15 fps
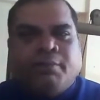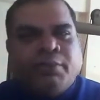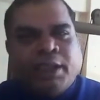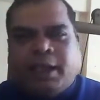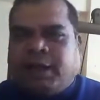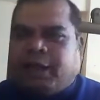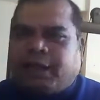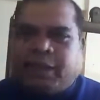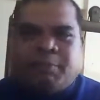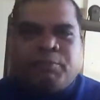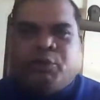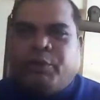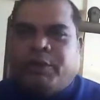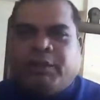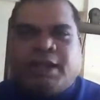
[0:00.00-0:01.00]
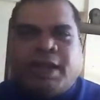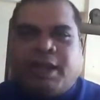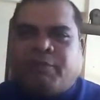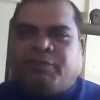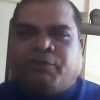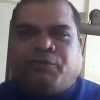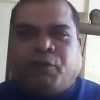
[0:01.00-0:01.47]
And I kept doing
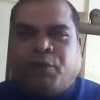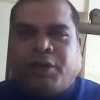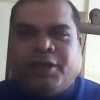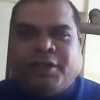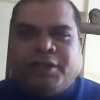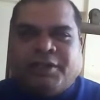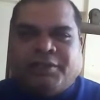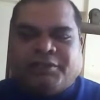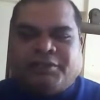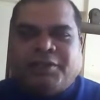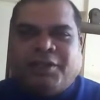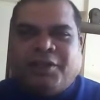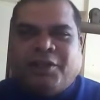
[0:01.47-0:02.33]
that for 14 years.